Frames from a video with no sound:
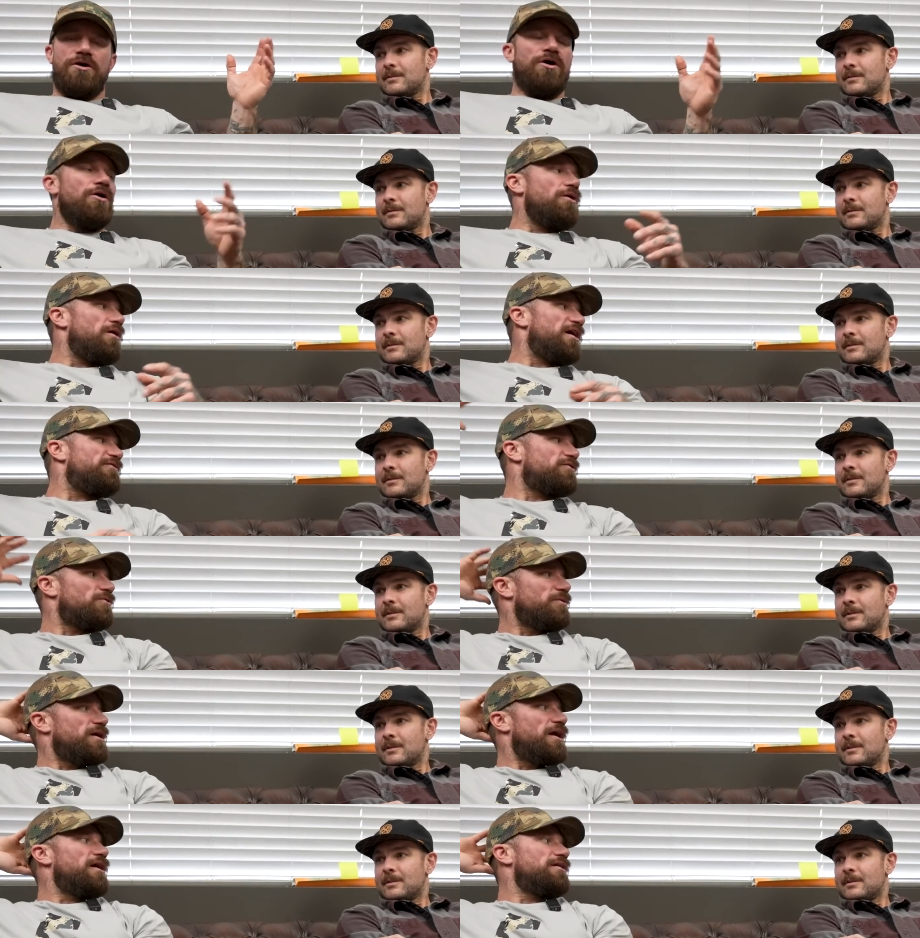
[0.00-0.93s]
Speaker 1: all have
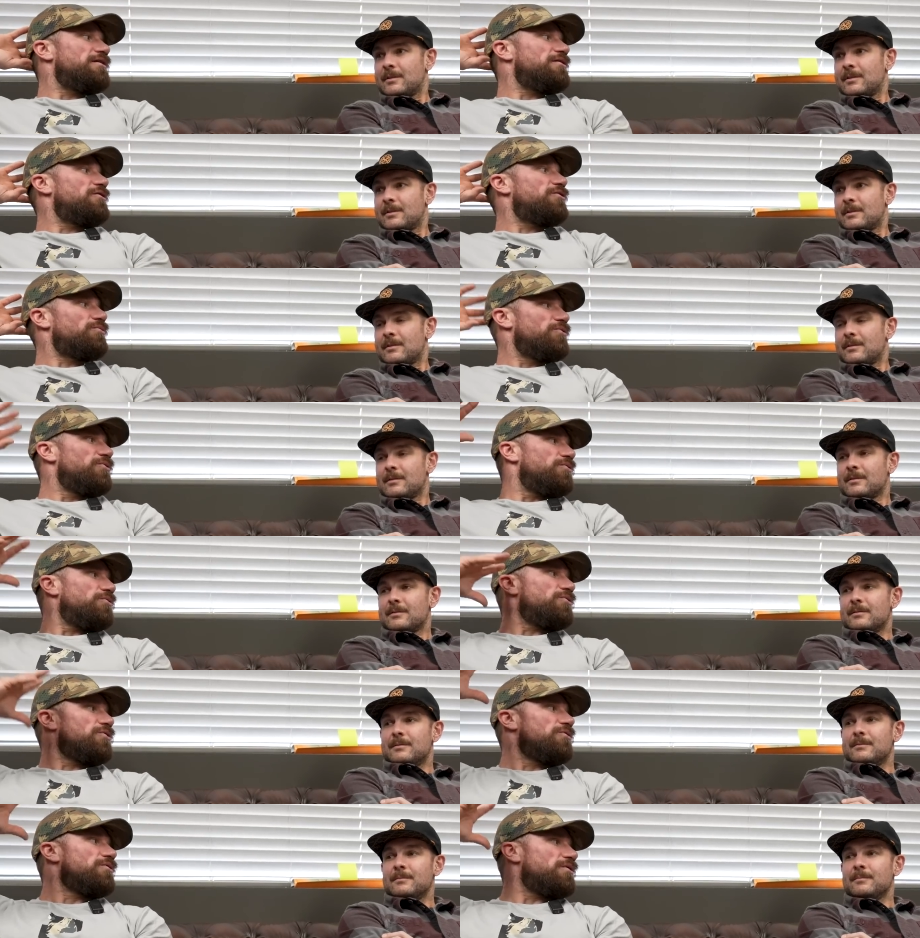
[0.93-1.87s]
created
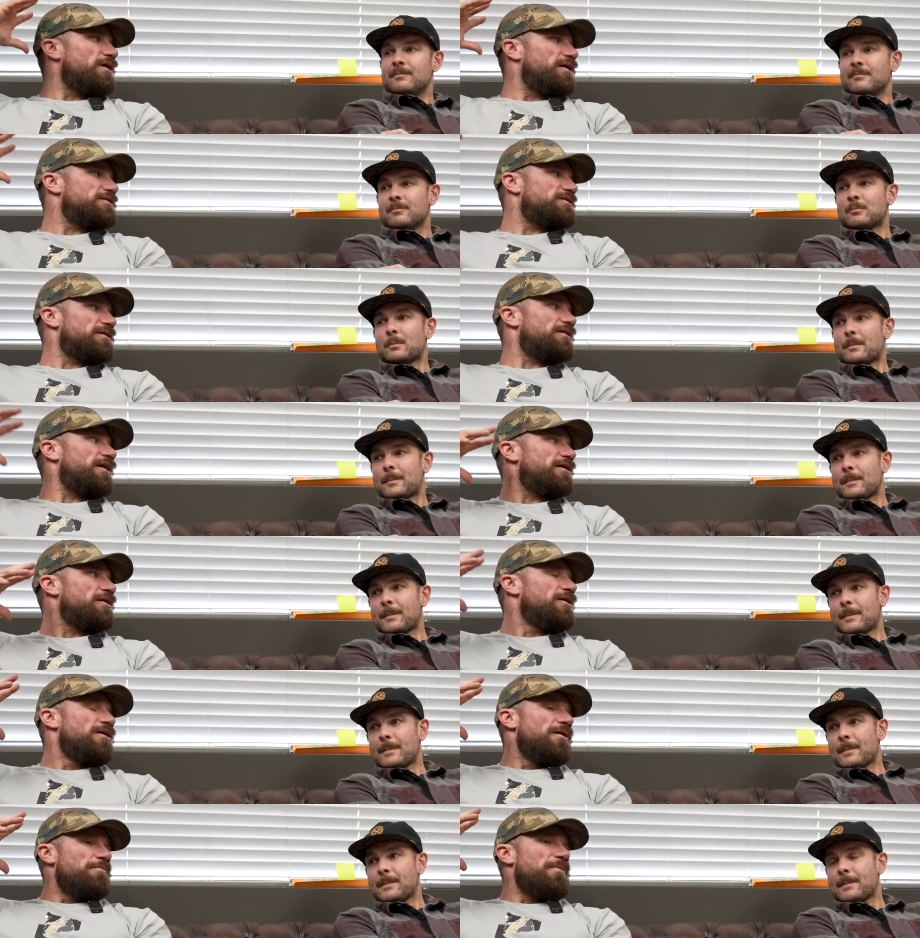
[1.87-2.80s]
through utilizing like
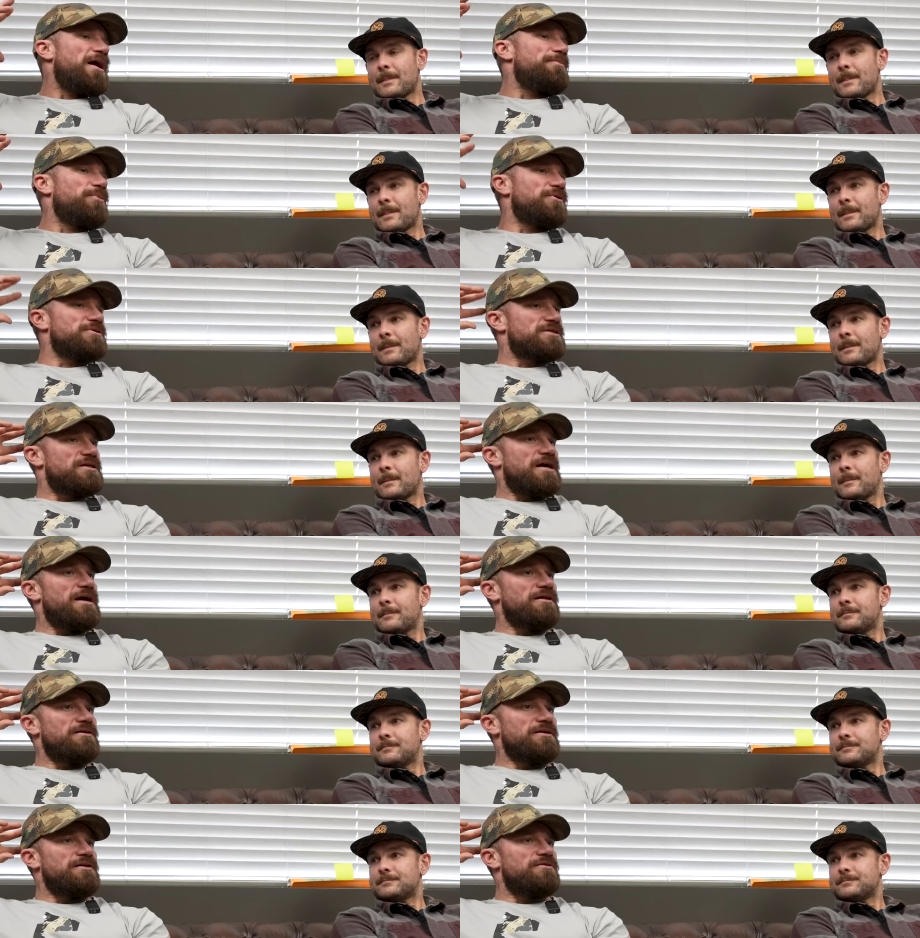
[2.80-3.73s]
my
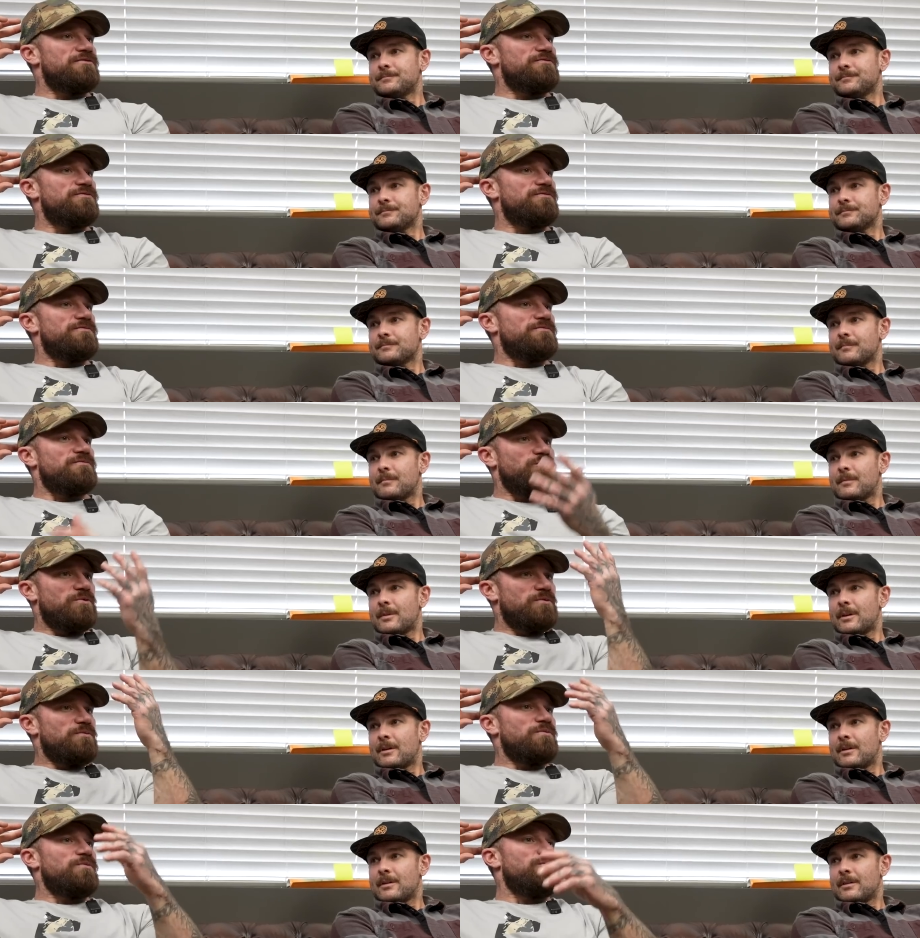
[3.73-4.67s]
personality of
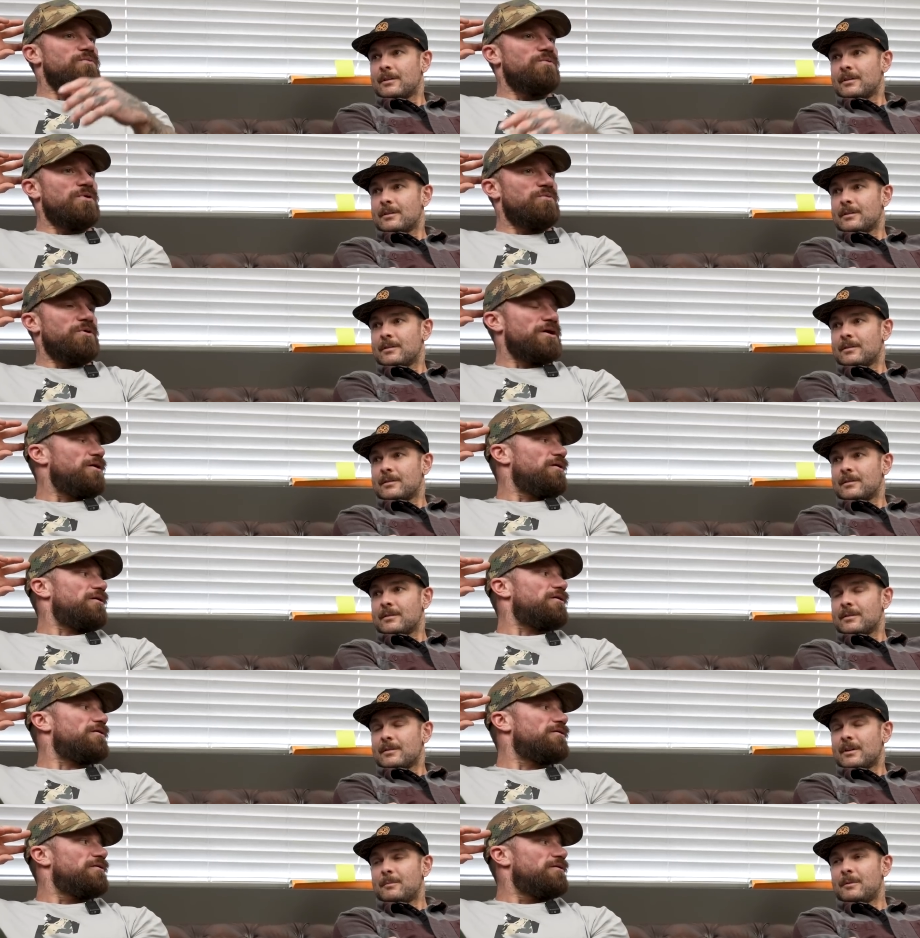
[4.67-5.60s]
what, what we
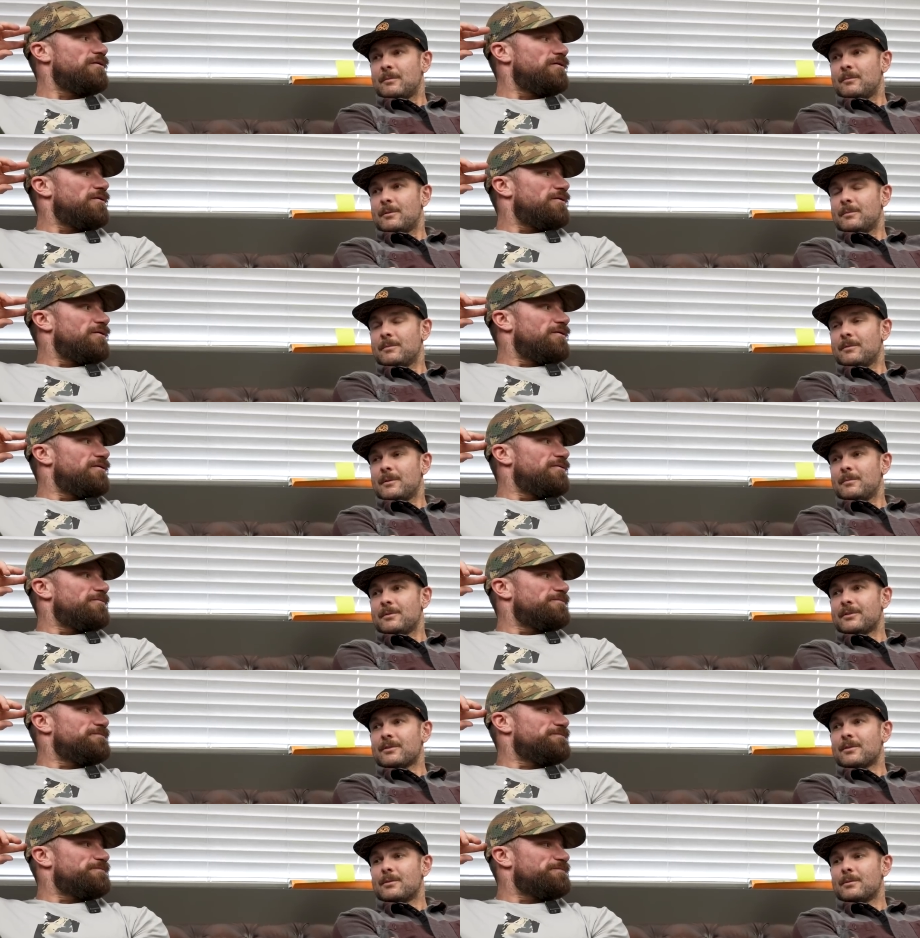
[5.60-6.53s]
are. I mean,
Speaker 2: what, what
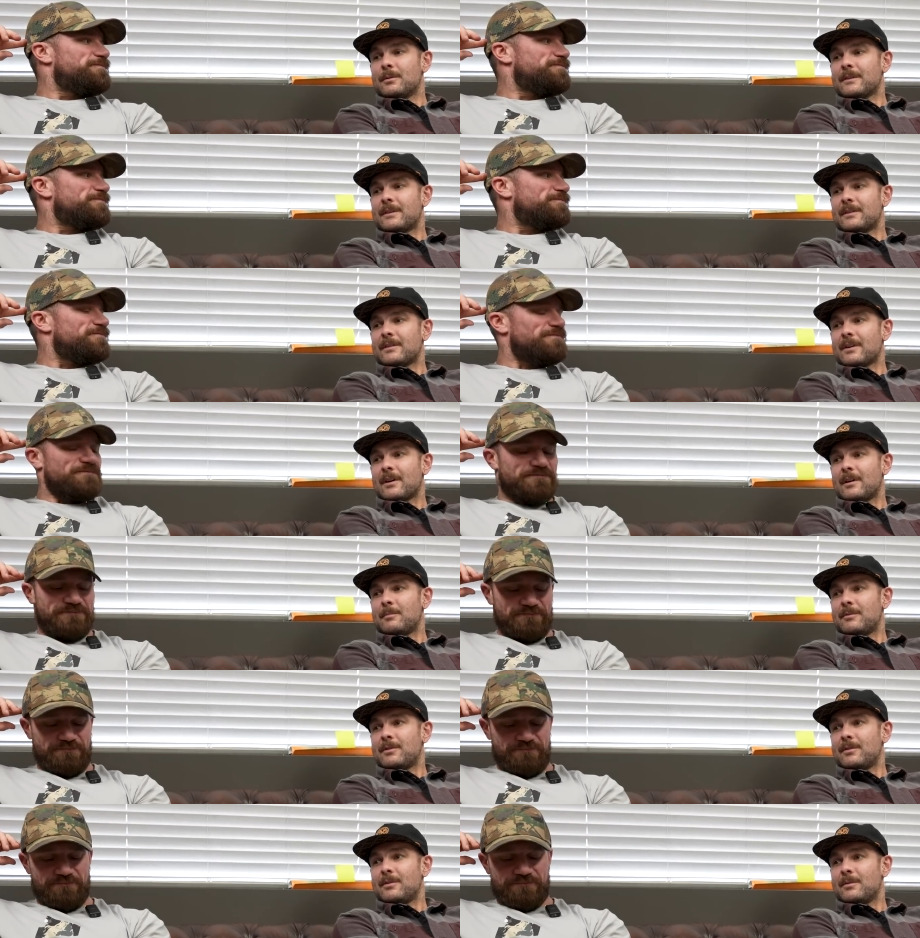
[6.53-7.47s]
was cool at the
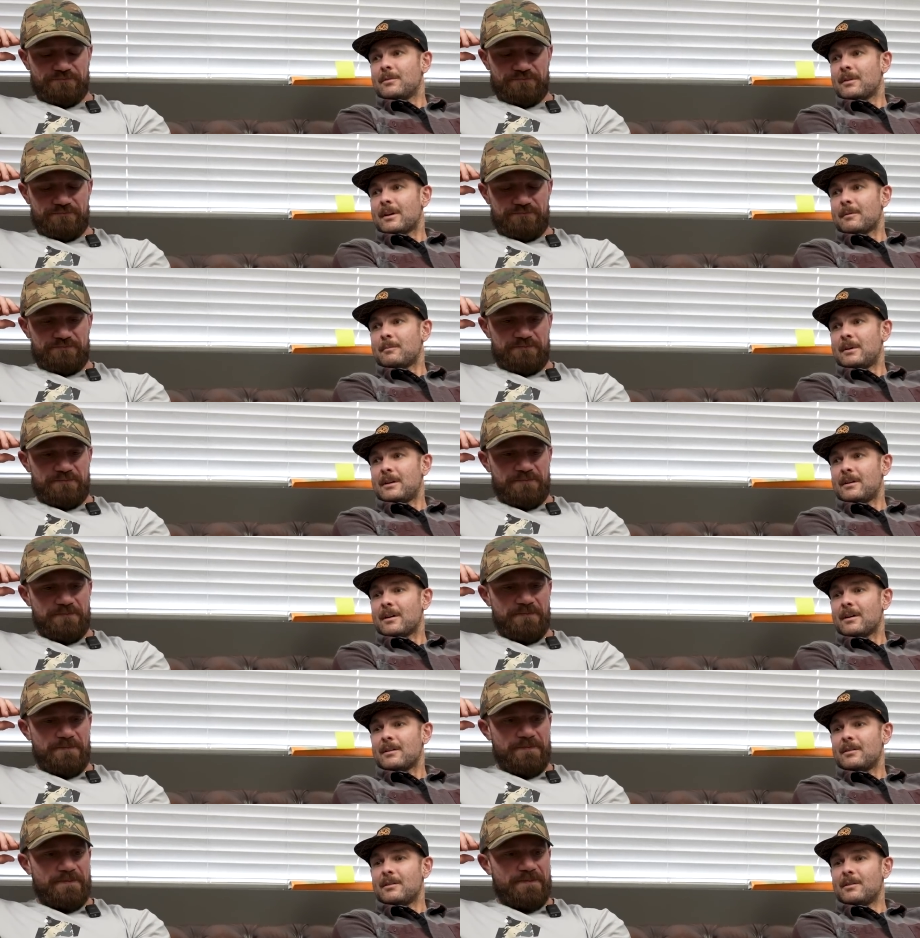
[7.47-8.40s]
time too, like me
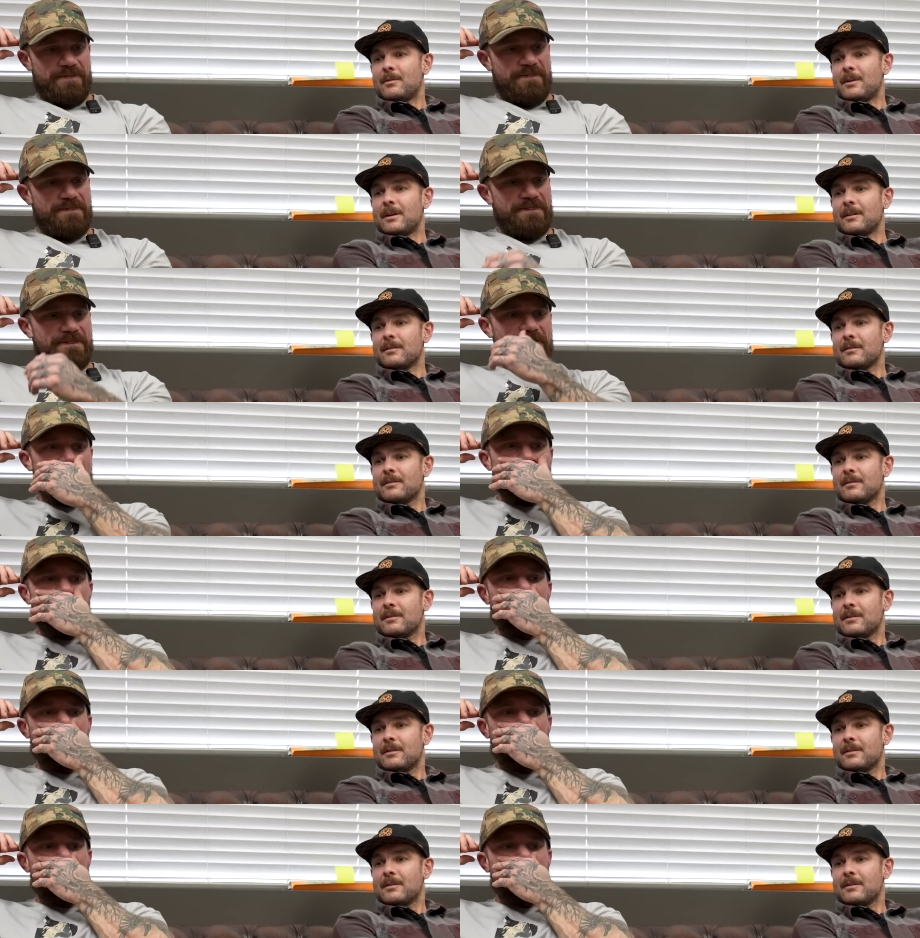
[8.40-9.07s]
not knowing